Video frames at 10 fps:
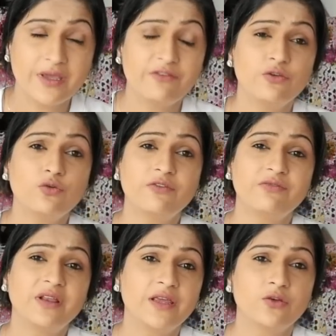if you are
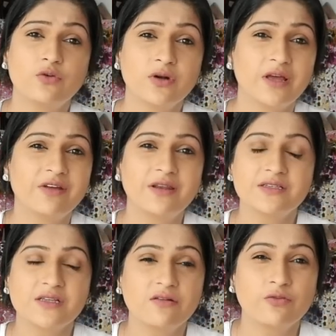feeling you don't have any
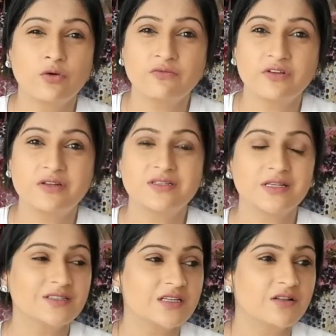self-confidence
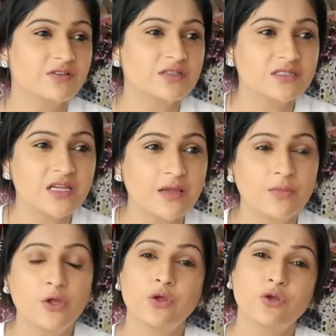and self-esteem.